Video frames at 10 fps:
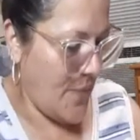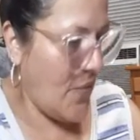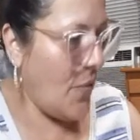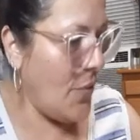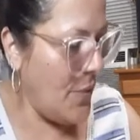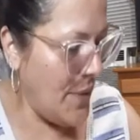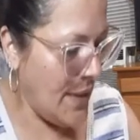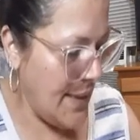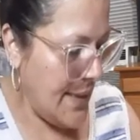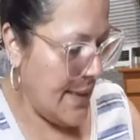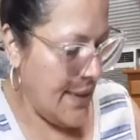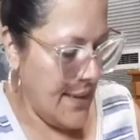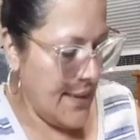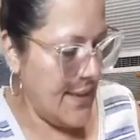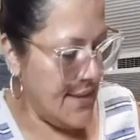So
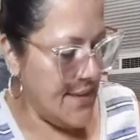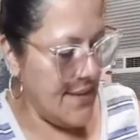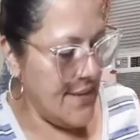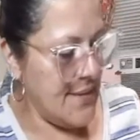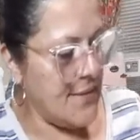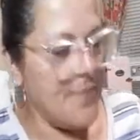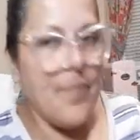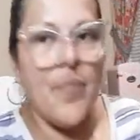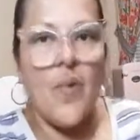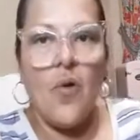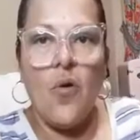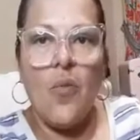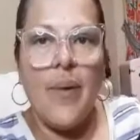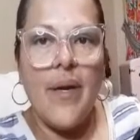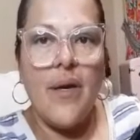this is all
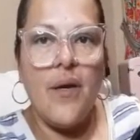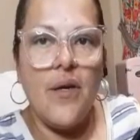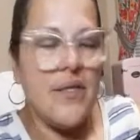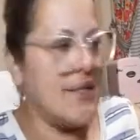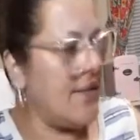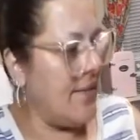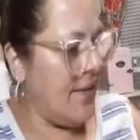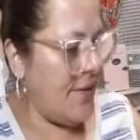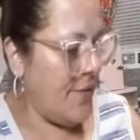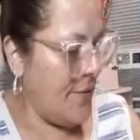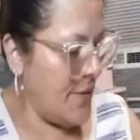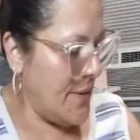my goodies in there.